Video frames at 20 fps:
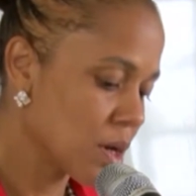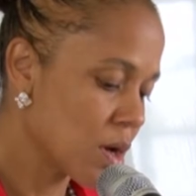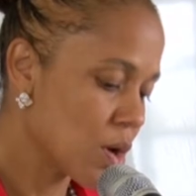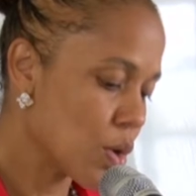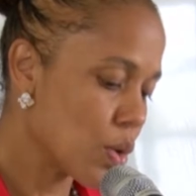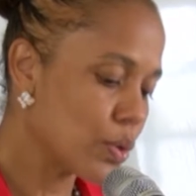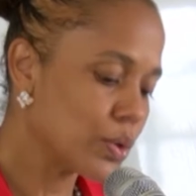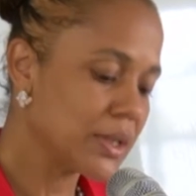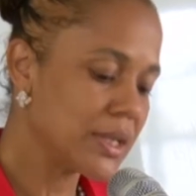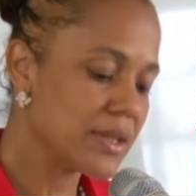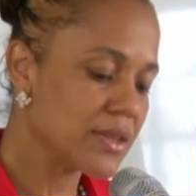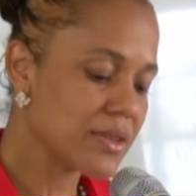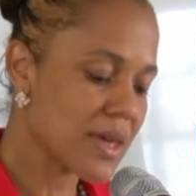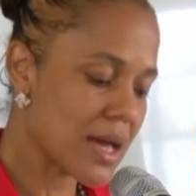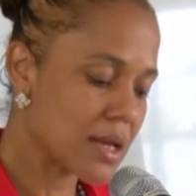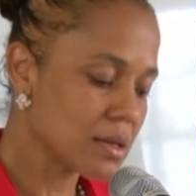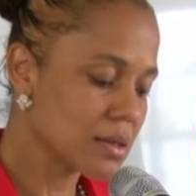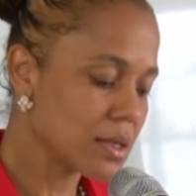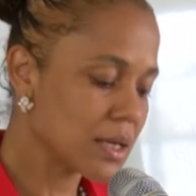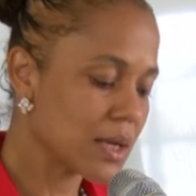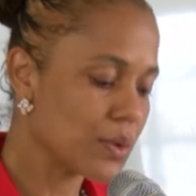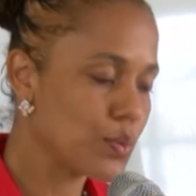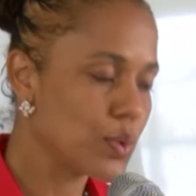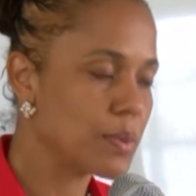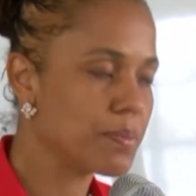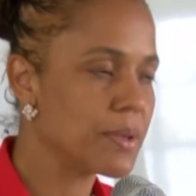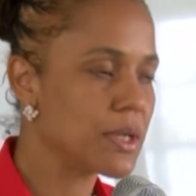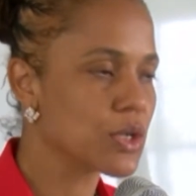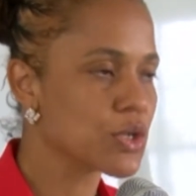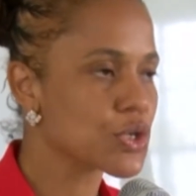Only then can we
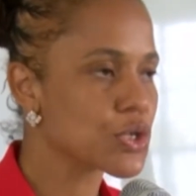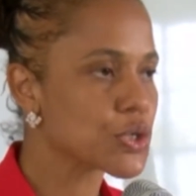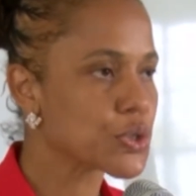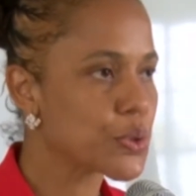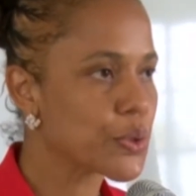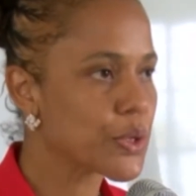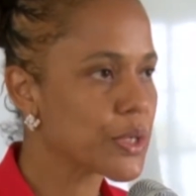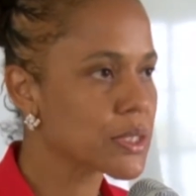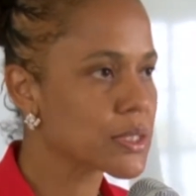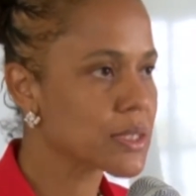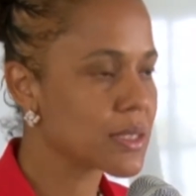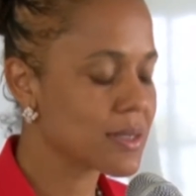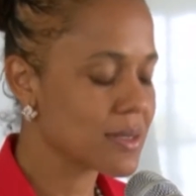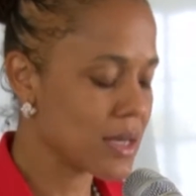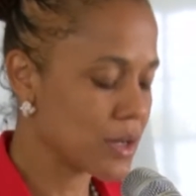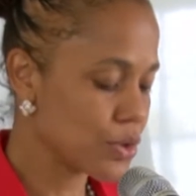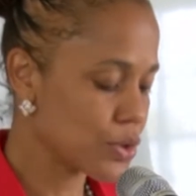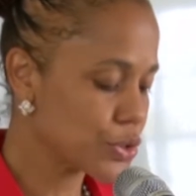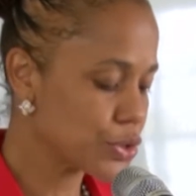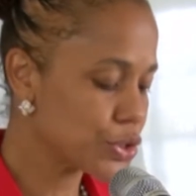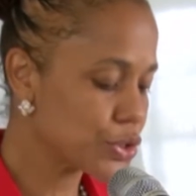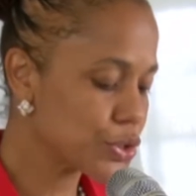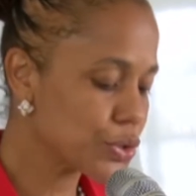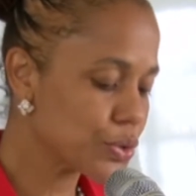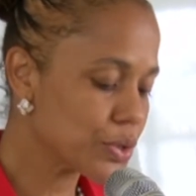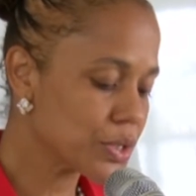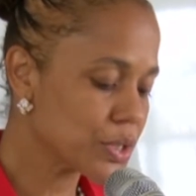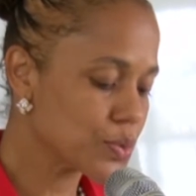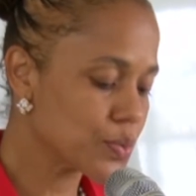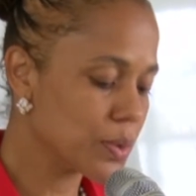be assured that our
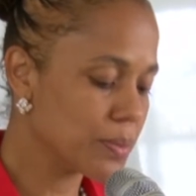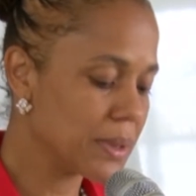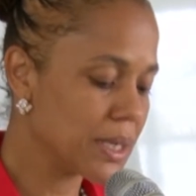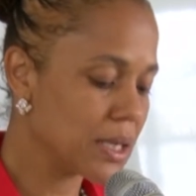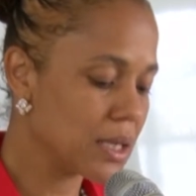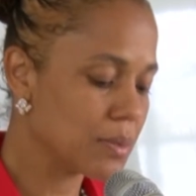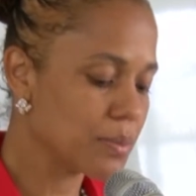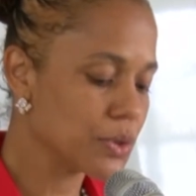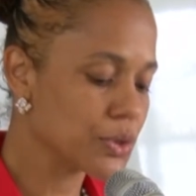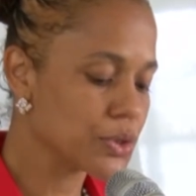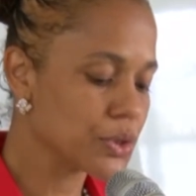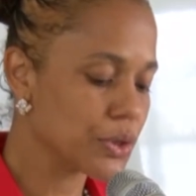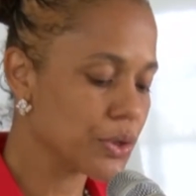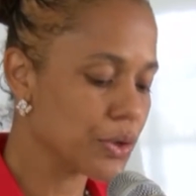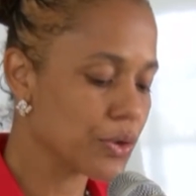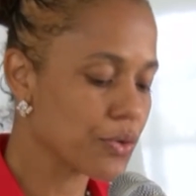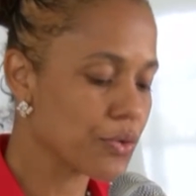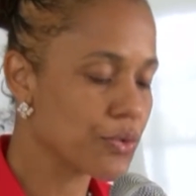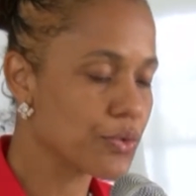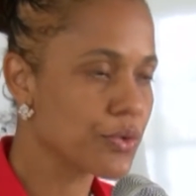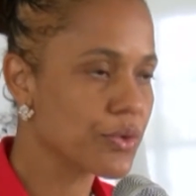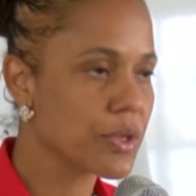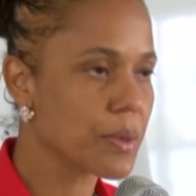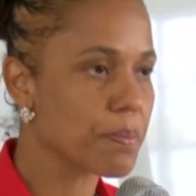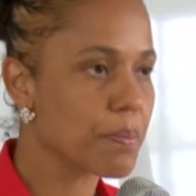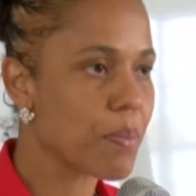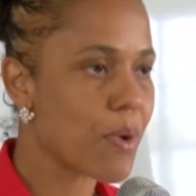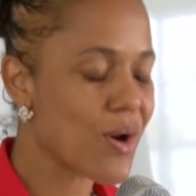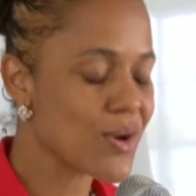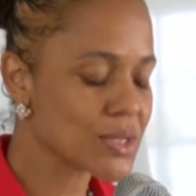students will be able to accrue
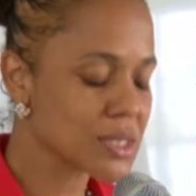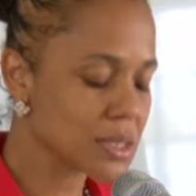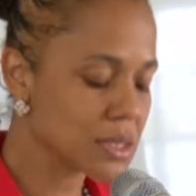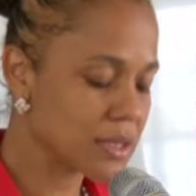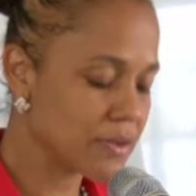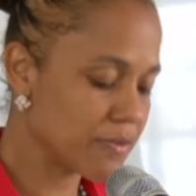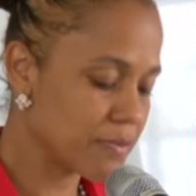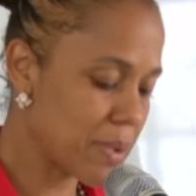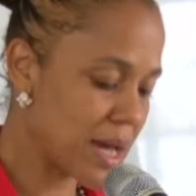the positive